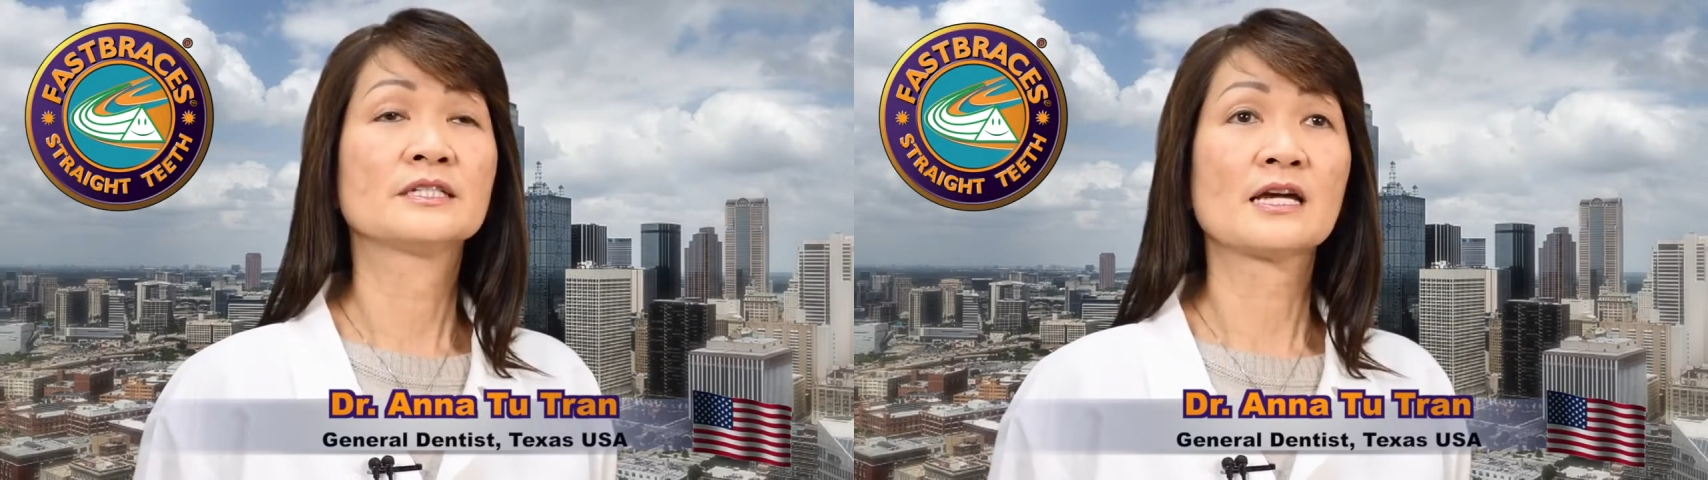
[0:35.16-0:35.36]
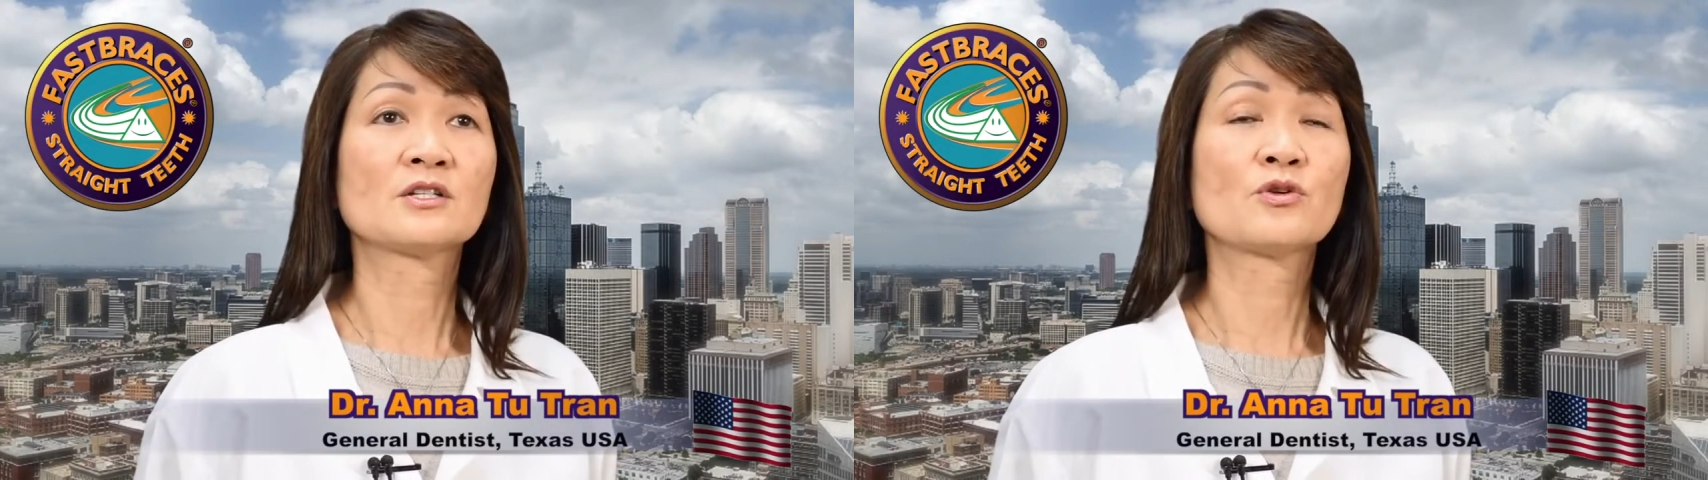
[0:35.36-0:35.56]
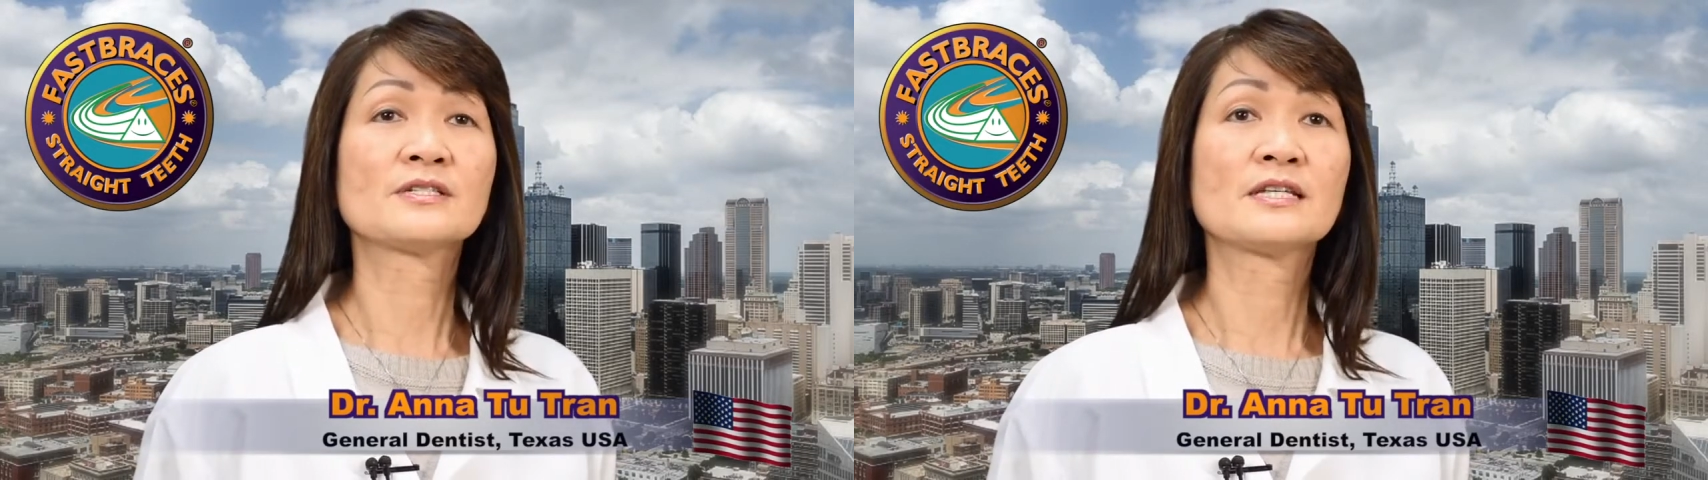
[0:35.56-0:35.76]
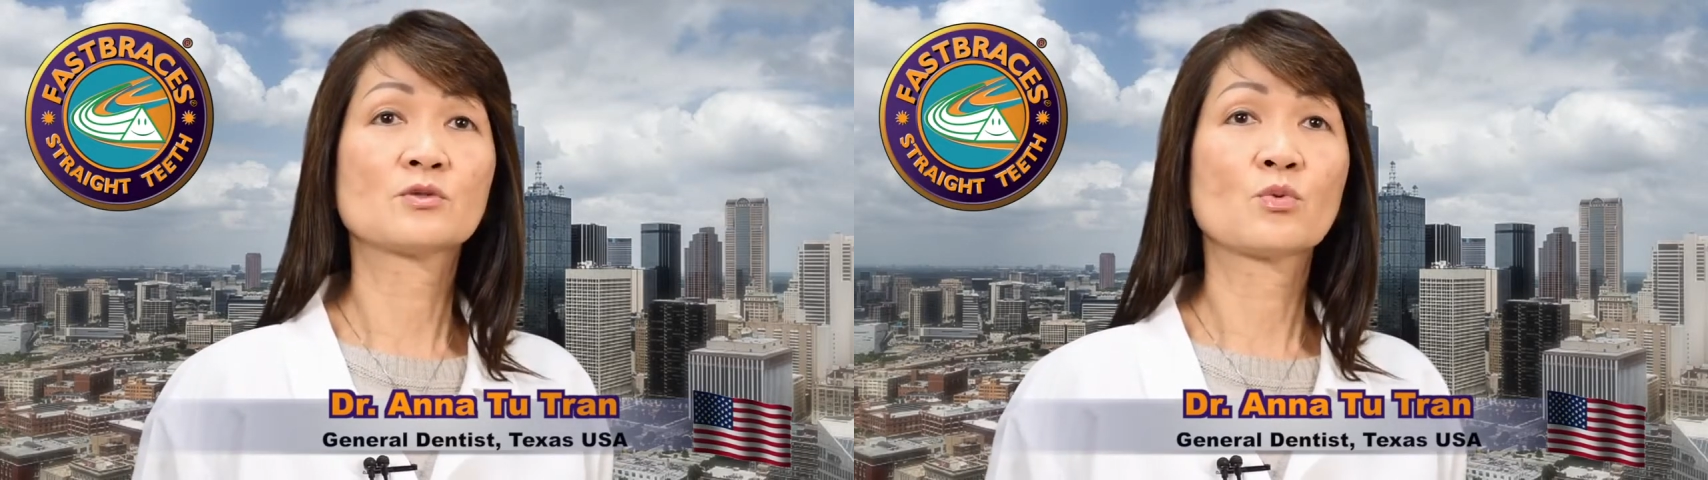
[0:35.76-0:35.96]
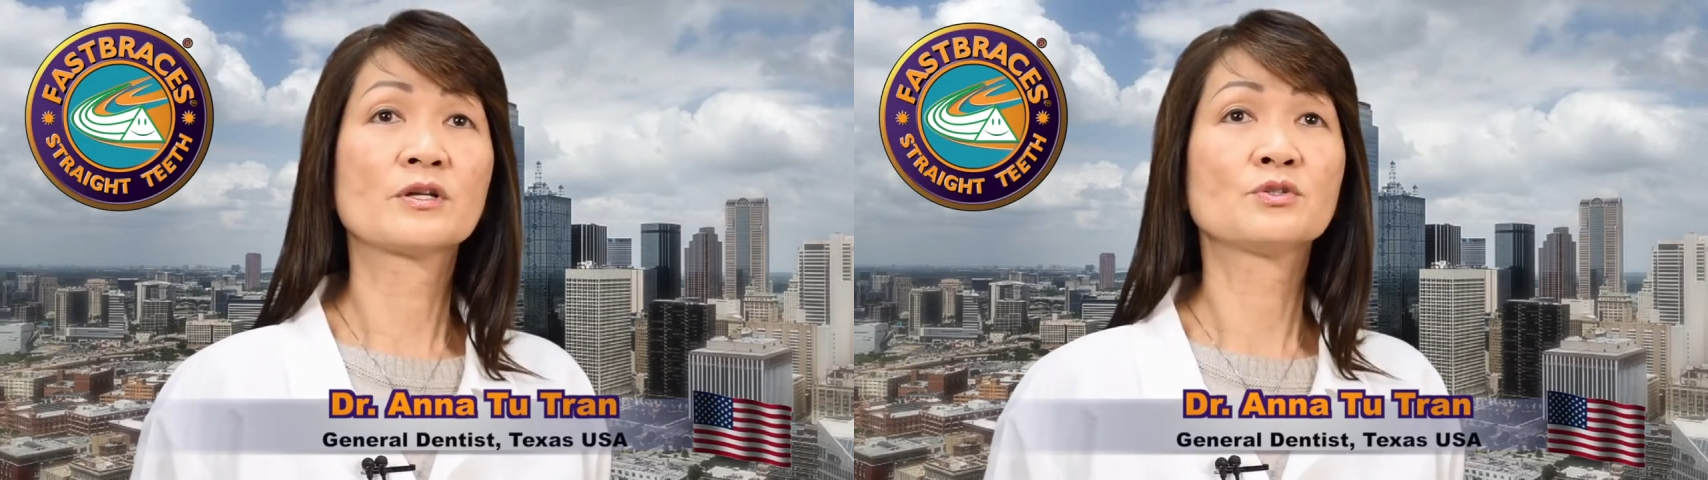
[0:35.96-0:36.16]
The address
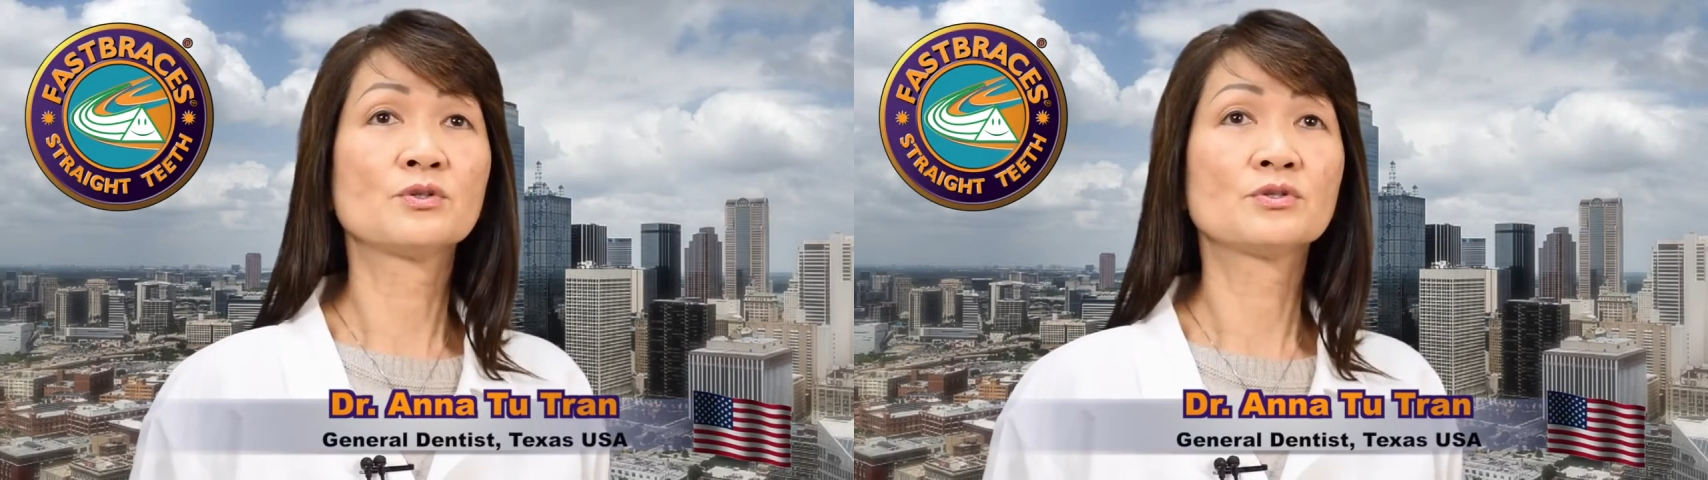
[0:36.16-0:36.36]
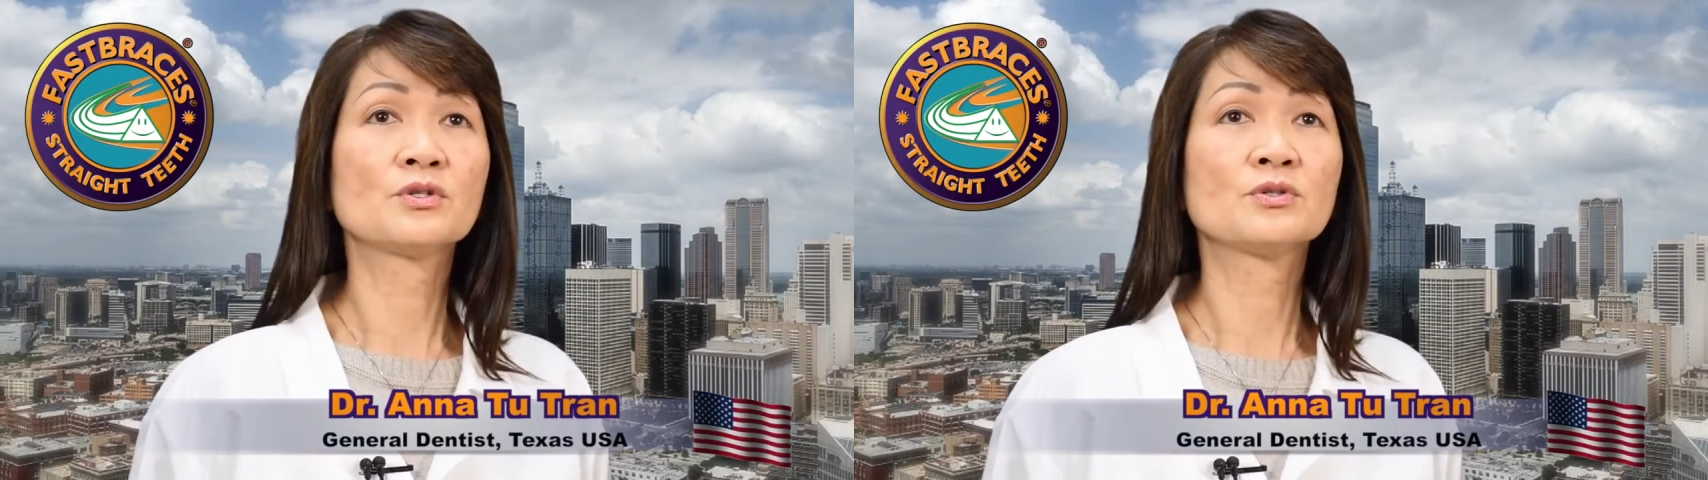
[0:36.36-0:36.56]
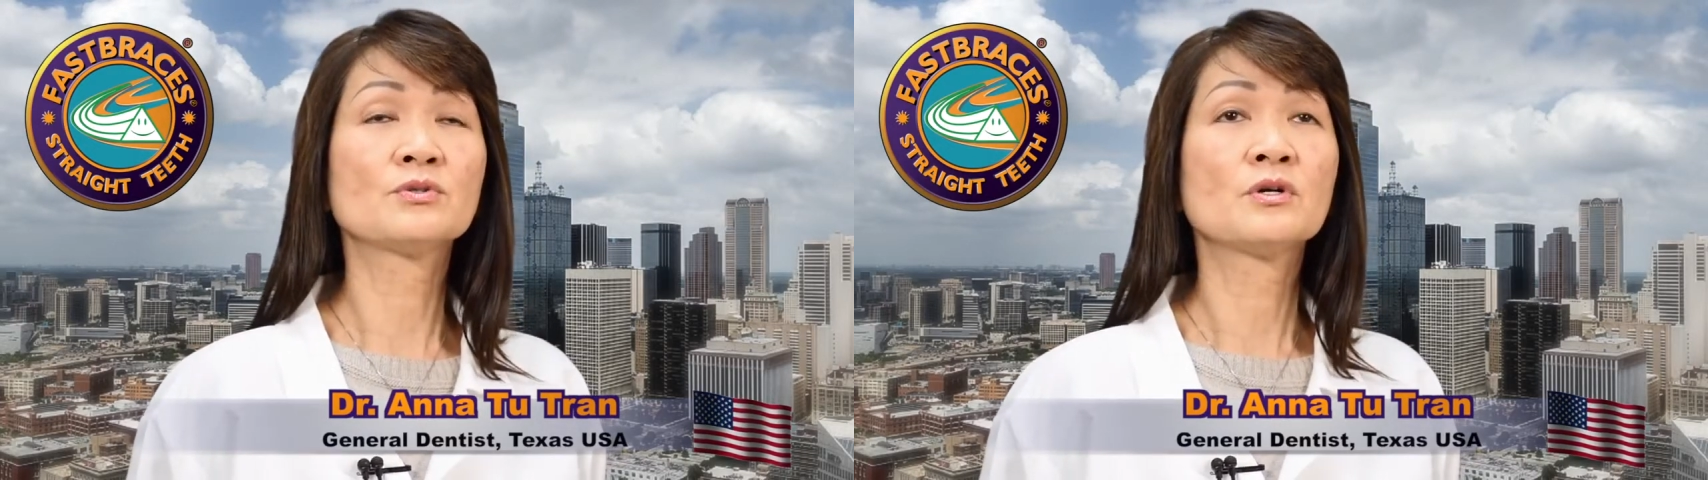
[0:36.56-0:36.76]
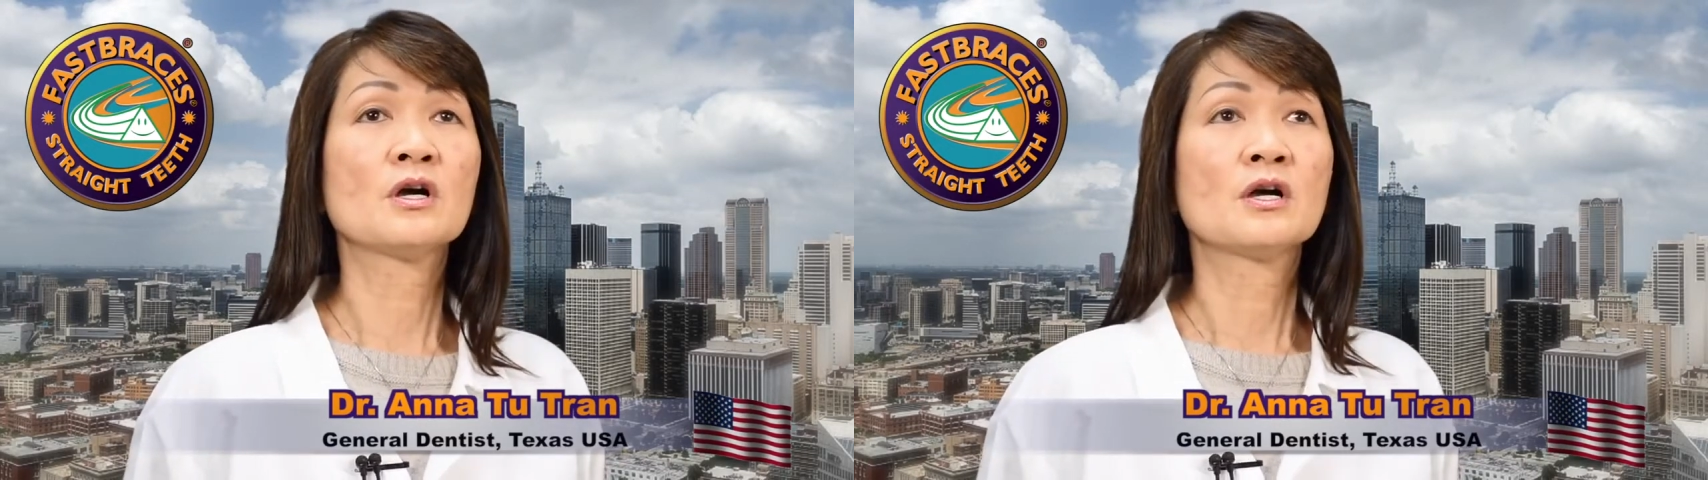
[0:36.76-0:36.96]
is one two two